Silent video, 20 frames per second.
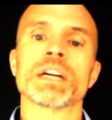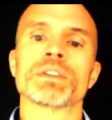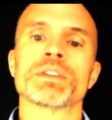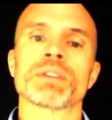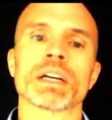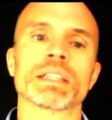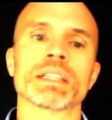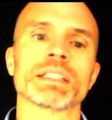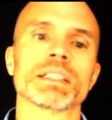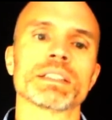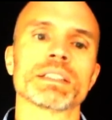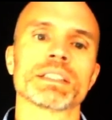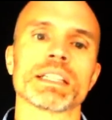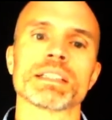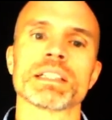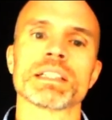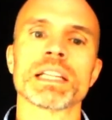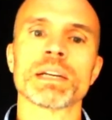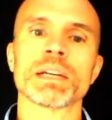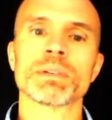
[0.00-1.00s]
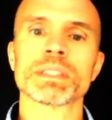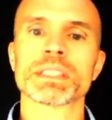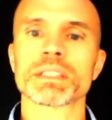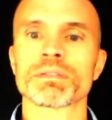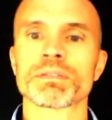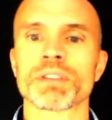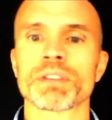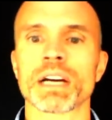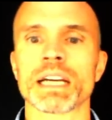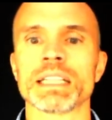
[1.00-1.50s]
Treadgill says
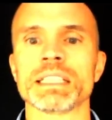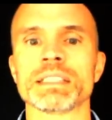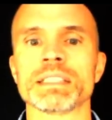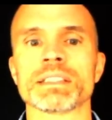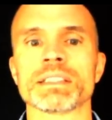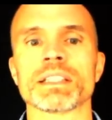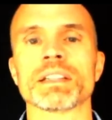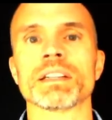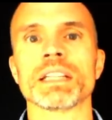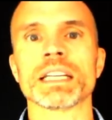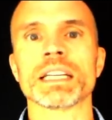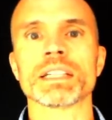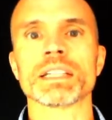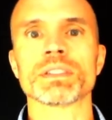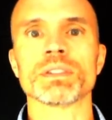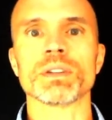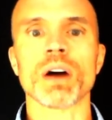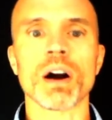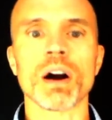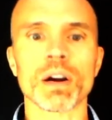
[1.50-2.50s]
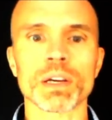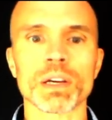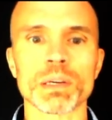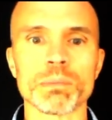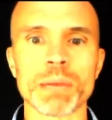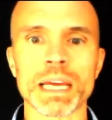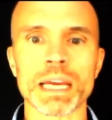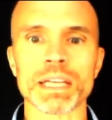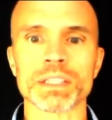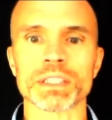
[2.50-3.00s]
linguistic varieties that are linked to
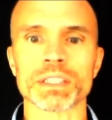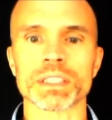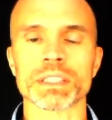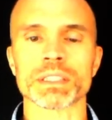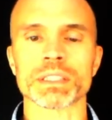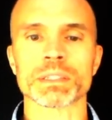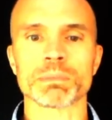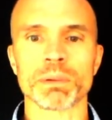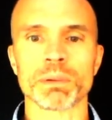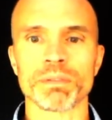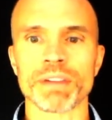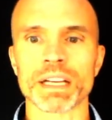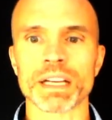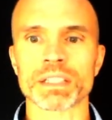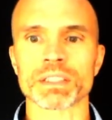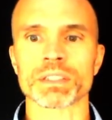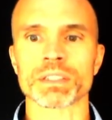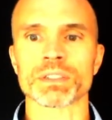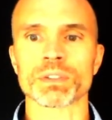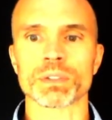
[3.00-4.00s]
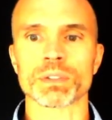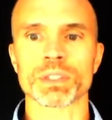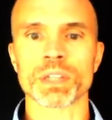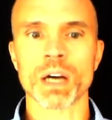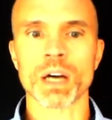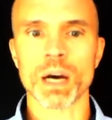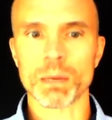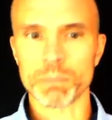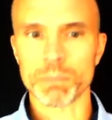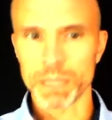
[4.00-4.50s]
occupations, professions, or
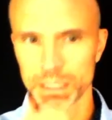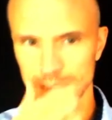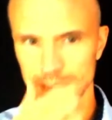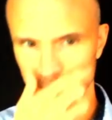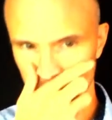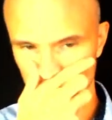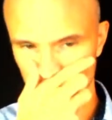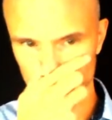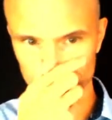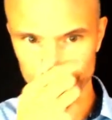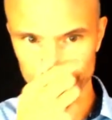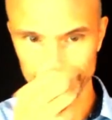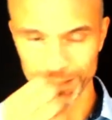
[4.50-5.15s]
topics have been